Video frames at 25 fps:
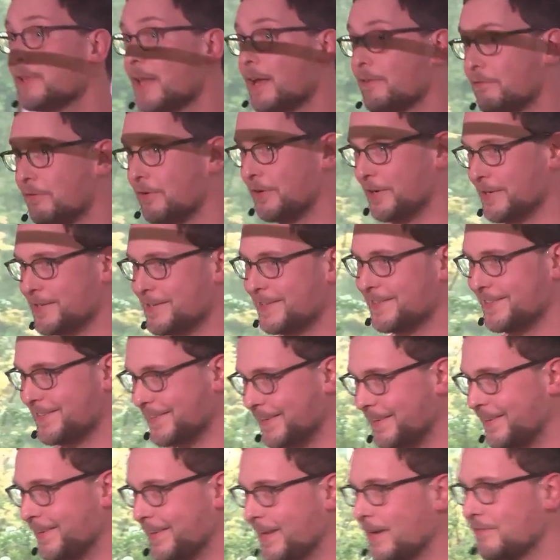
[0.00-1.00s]
that for his
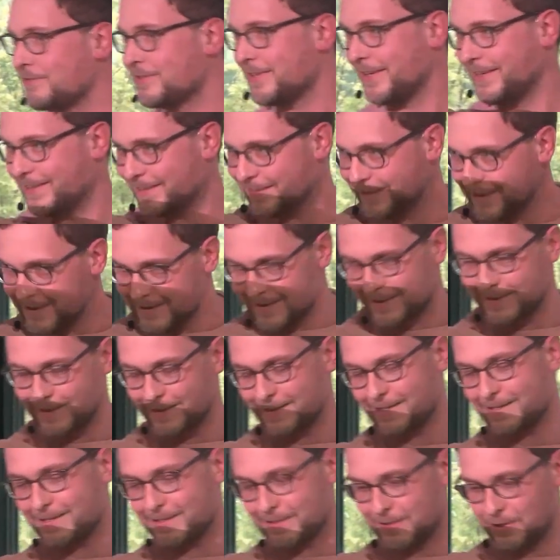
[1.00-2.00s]
entire life, saying this
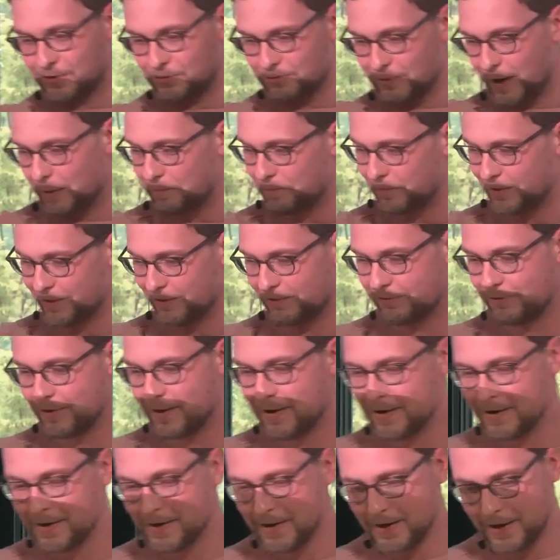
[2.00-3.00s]
is disruptive
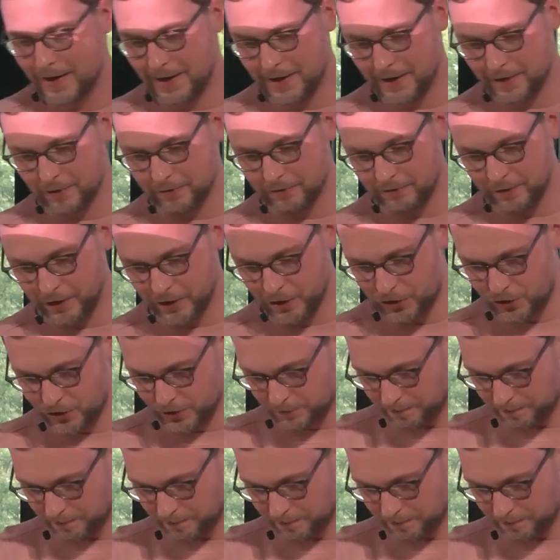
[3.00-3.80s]
innovation.